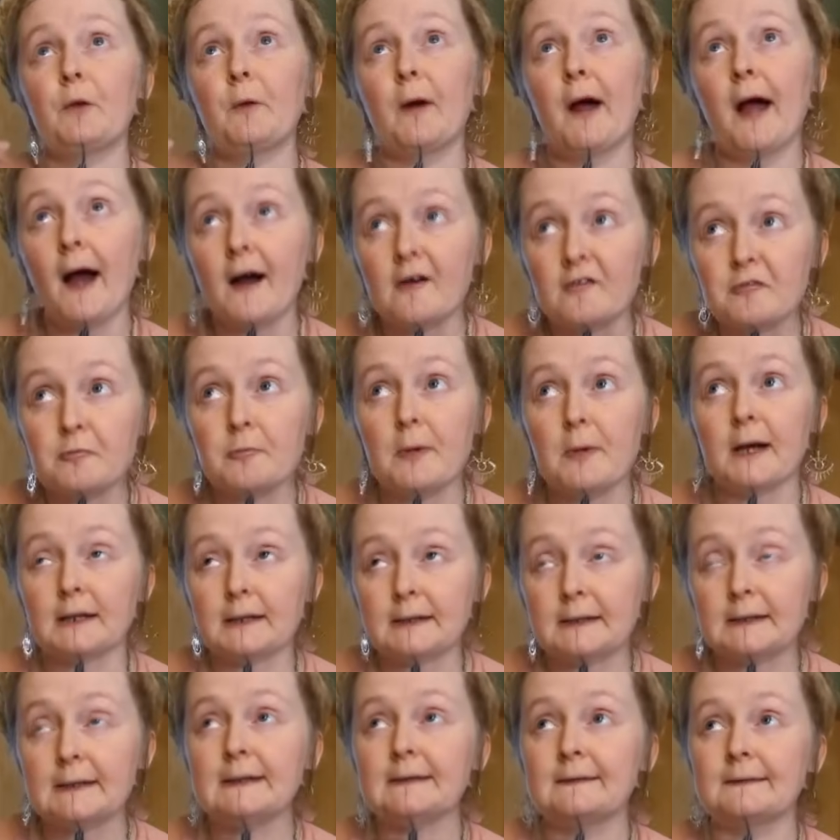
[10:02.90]
you don't have
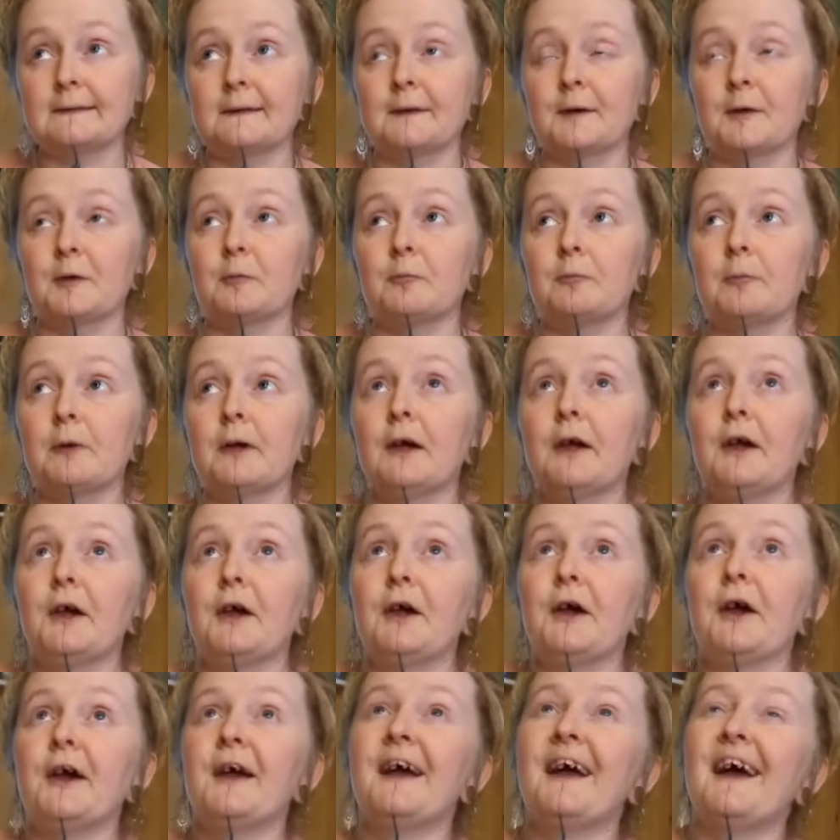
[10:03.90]
magnesium,
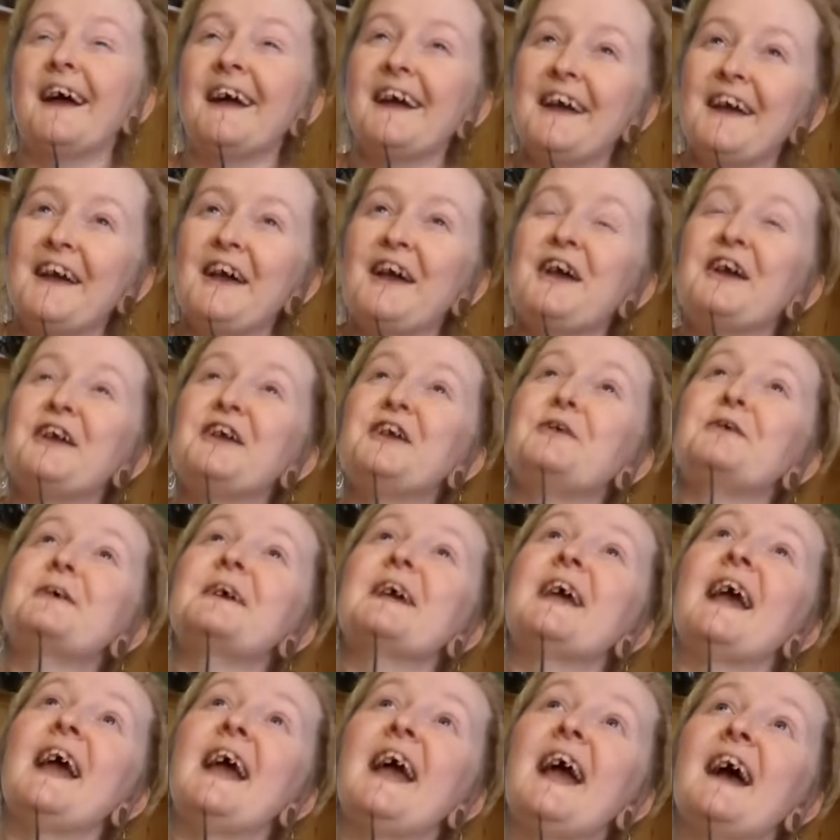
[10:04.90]
you
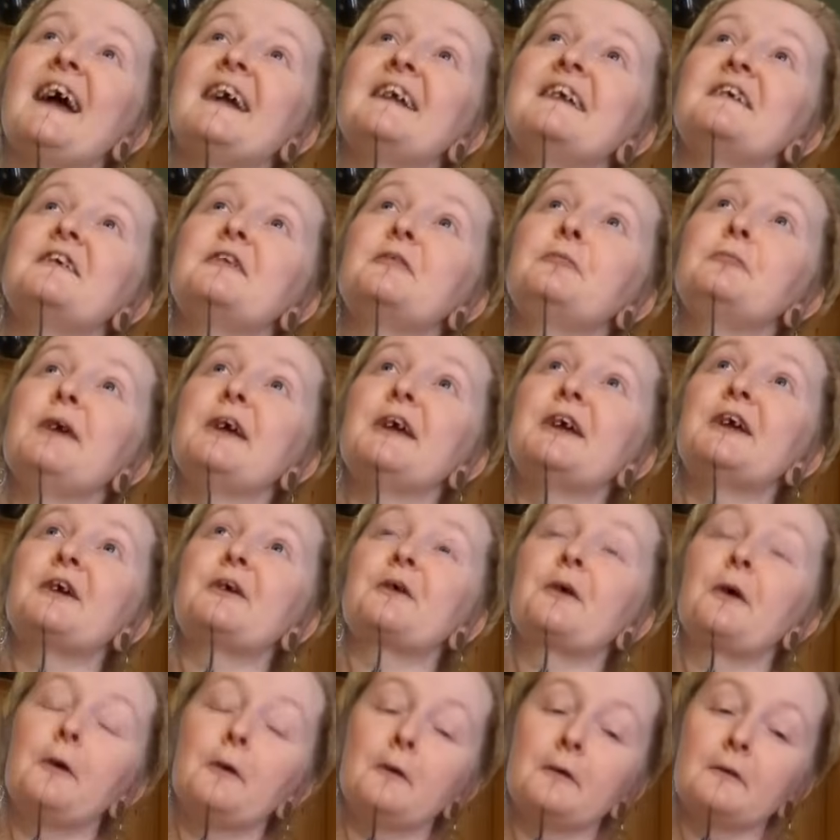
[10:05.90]
can't make
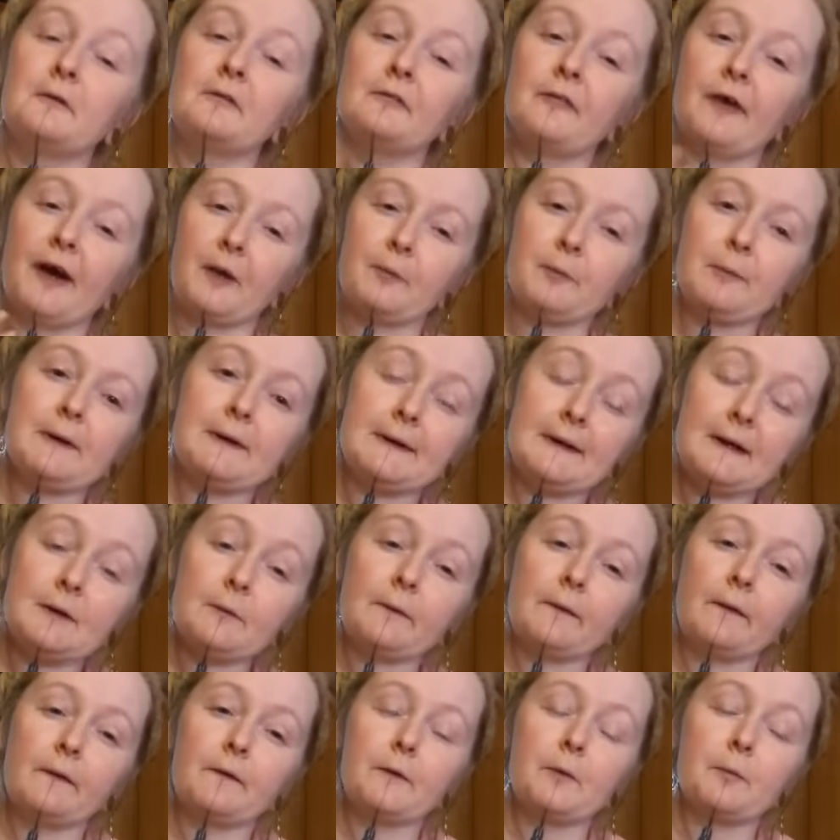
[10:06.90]
your own vitamin D
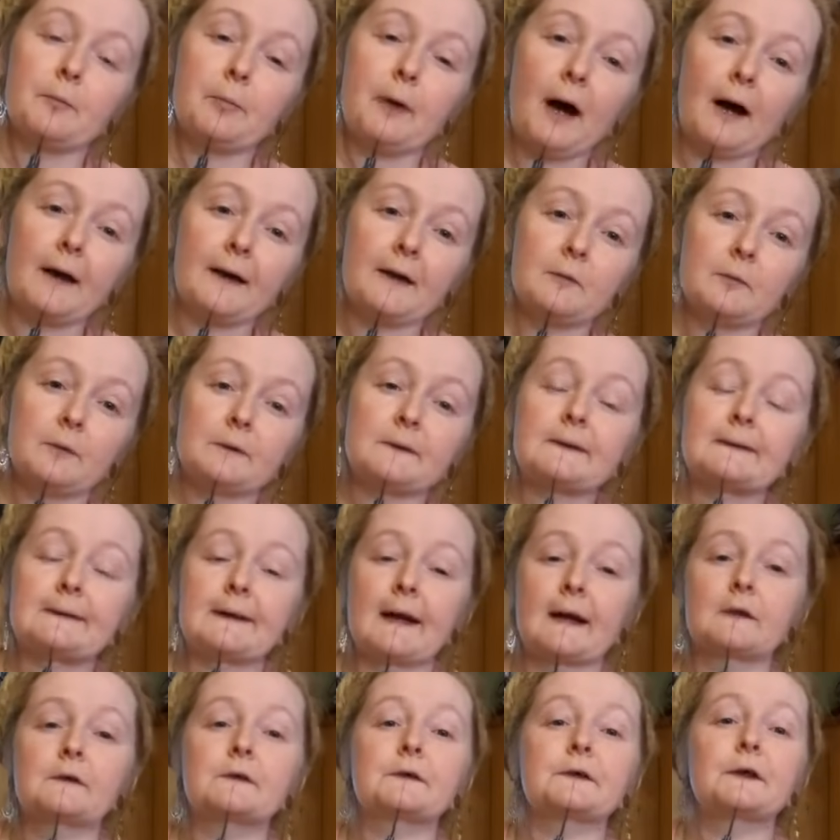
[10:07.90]
within your body, which
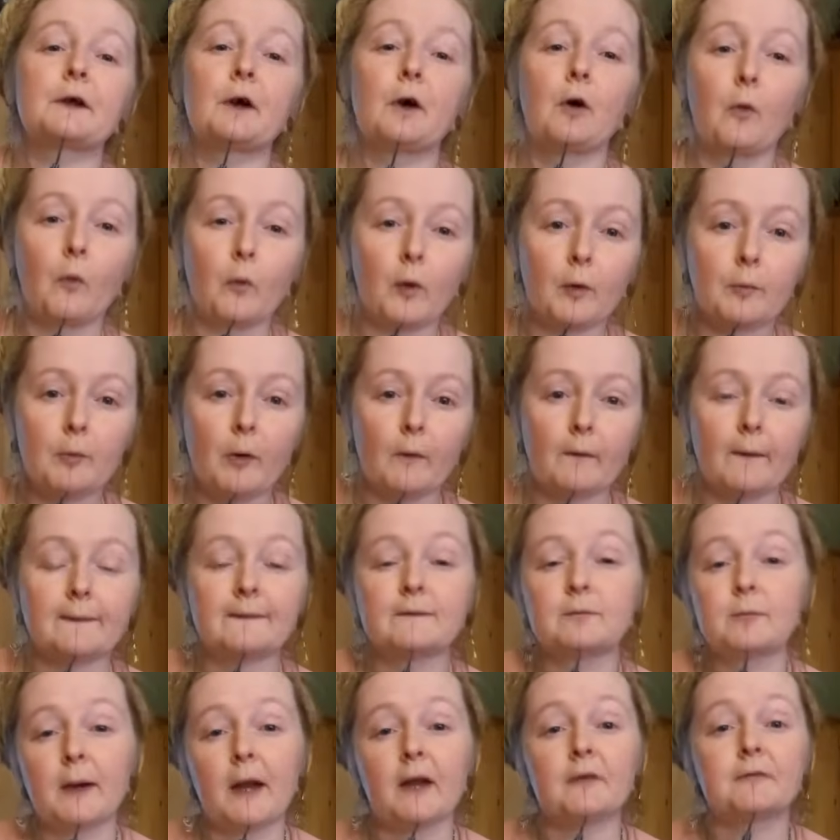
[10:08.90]
is actually a hormone
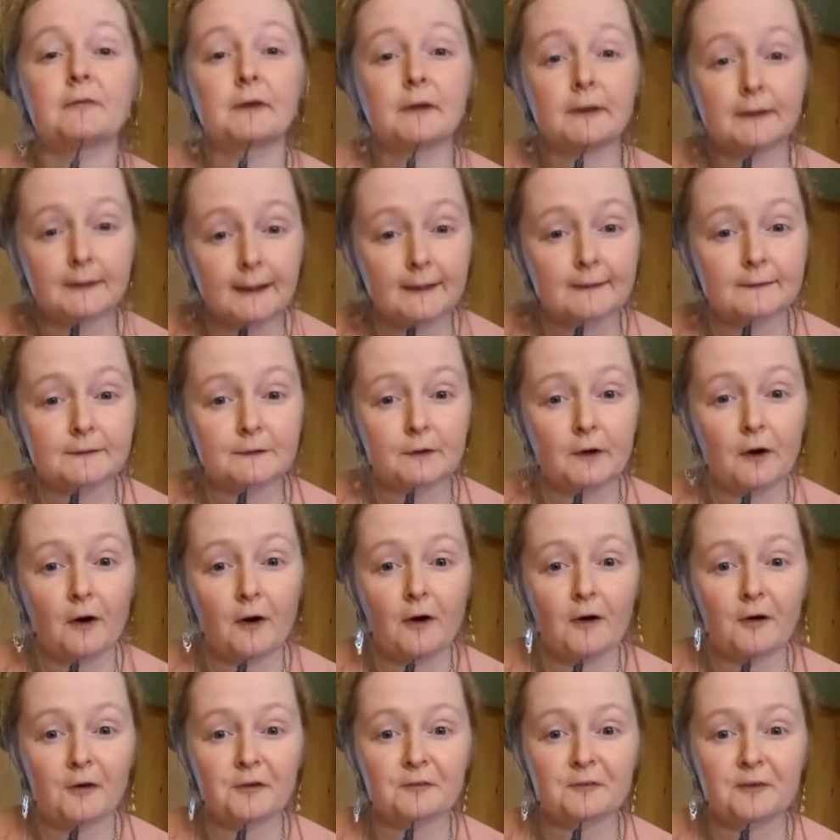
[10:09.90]
that's made of
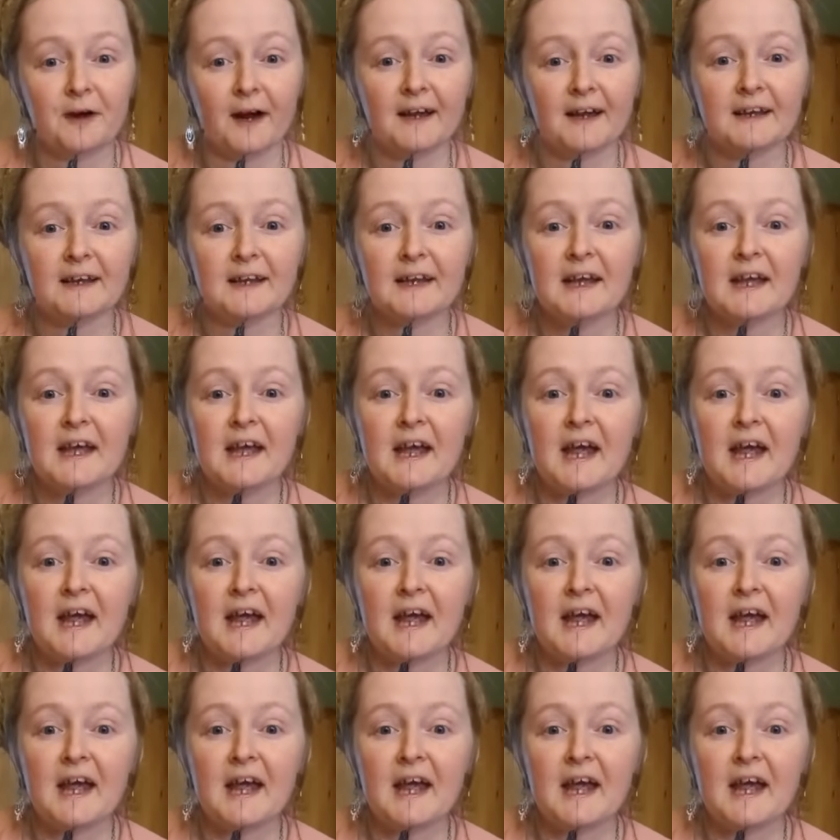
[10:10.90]
cholesterol, right?